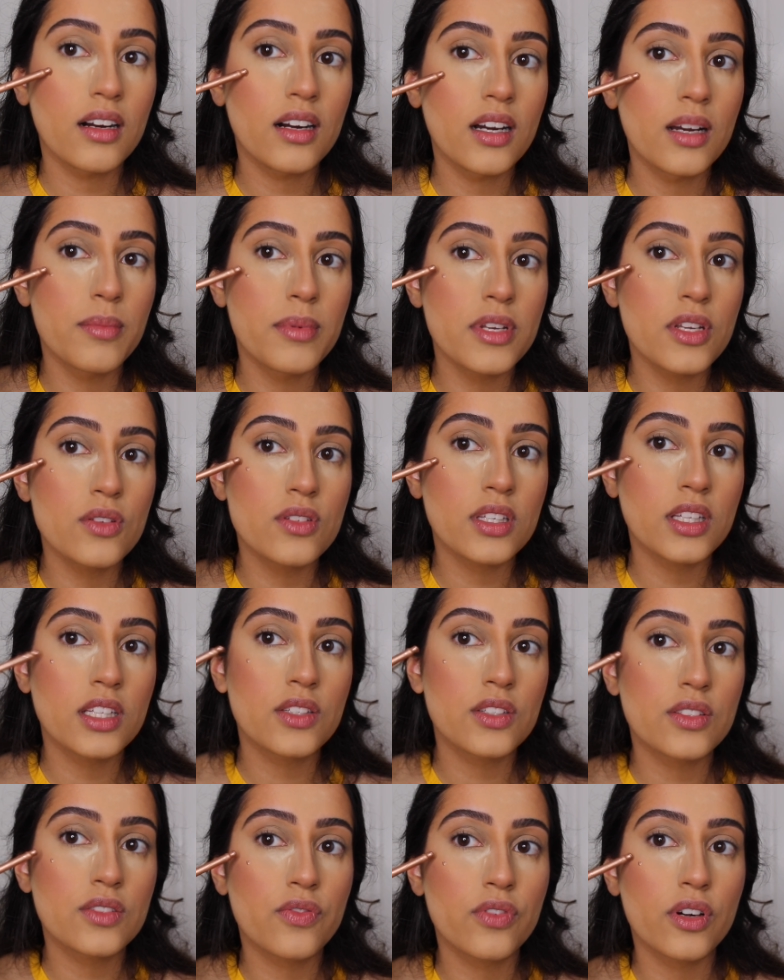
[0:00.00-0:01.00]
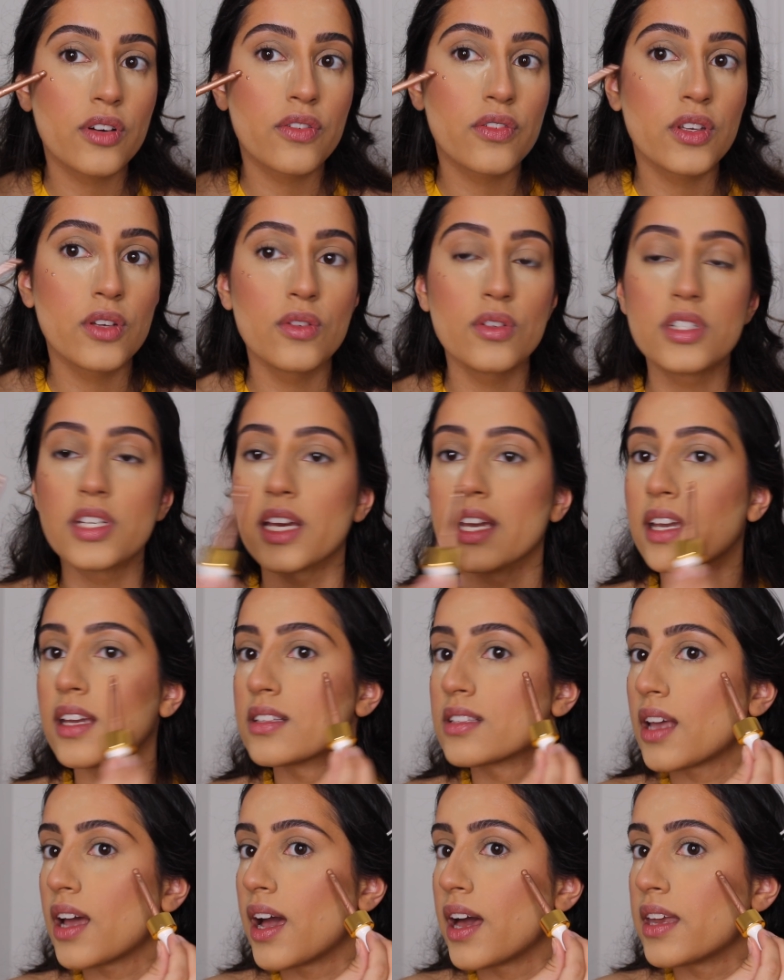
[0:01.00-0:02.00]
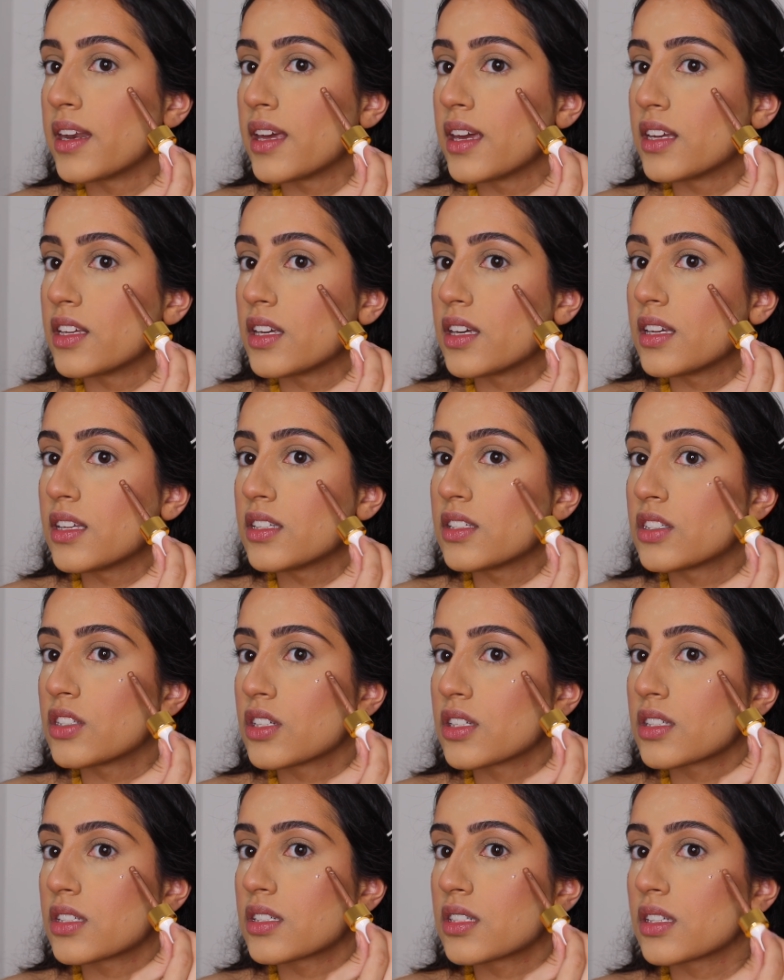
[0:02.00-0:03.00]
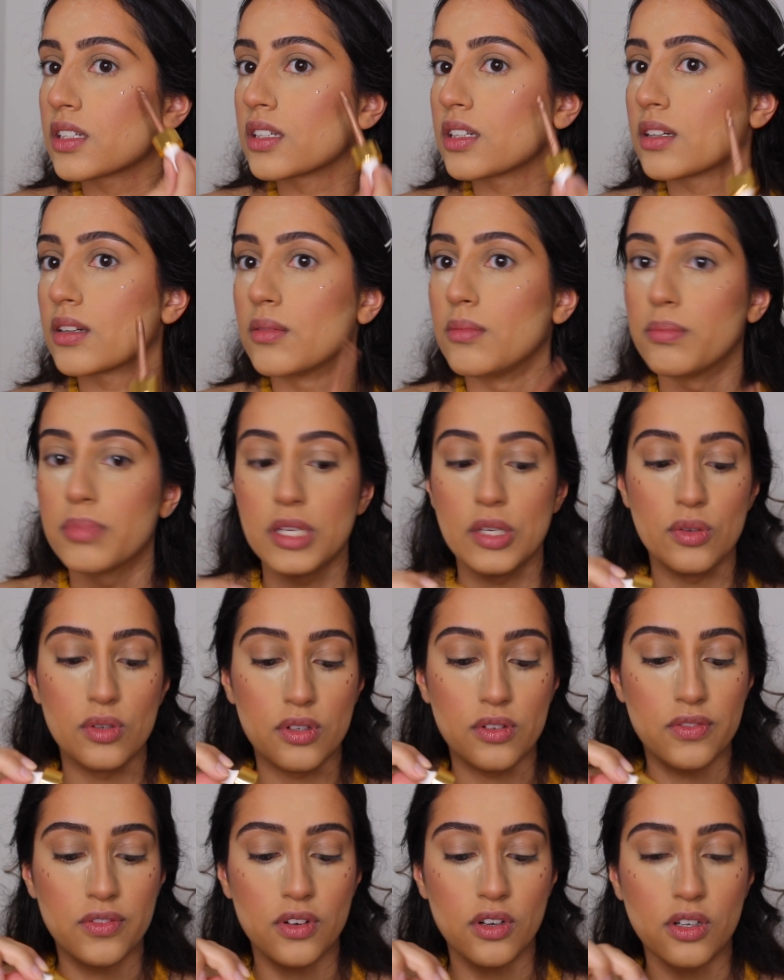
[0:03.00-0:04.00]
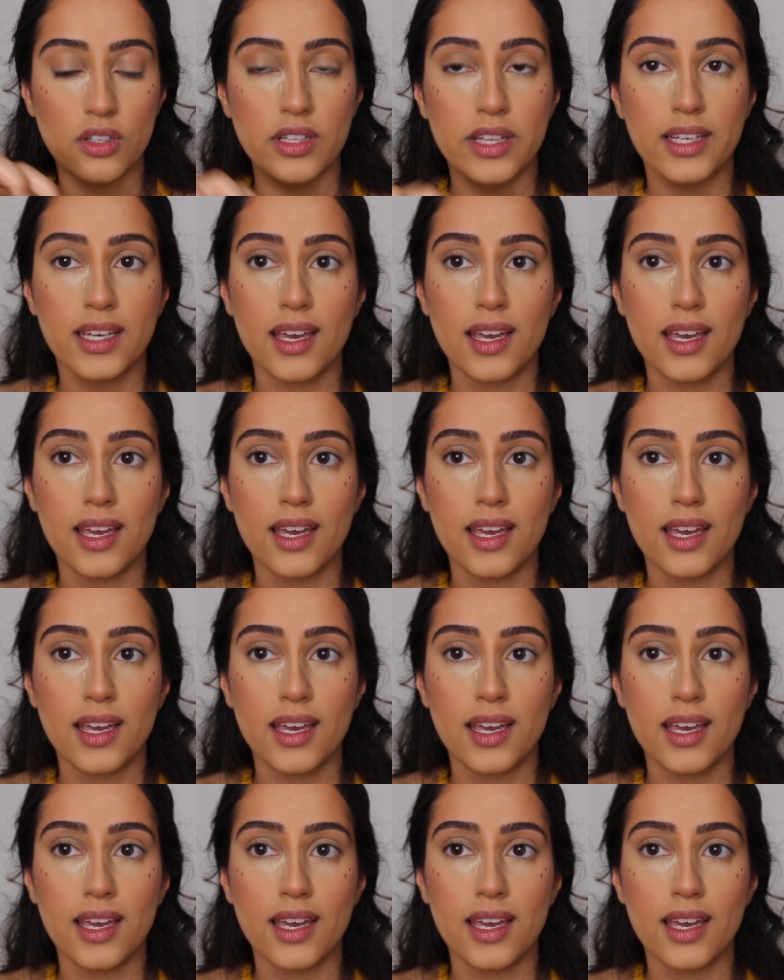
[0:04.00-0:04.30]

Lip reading: I've been using this for a few days and it is just beautiful.